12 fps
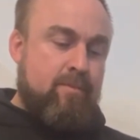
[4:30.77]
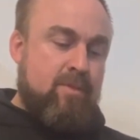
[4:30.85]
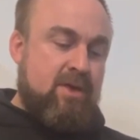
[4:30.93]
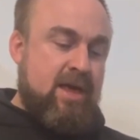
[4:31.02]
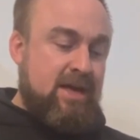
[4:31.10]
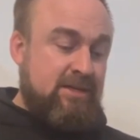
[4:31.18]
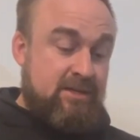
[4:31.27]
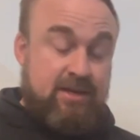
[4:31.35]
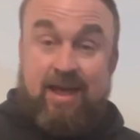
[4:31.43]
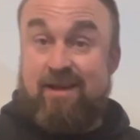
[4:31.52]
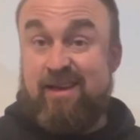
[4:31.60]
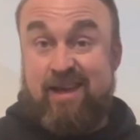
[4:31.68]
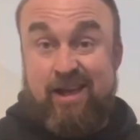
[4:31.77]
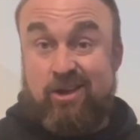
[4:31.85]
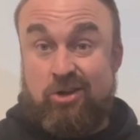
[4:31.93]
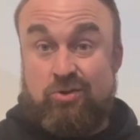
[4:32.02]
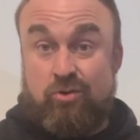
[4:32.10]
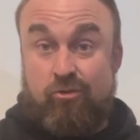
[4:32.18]
Yes,
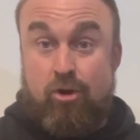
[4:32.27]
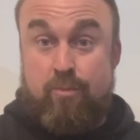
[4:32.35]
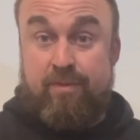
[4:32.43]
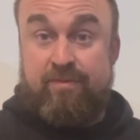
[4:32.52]
go to a group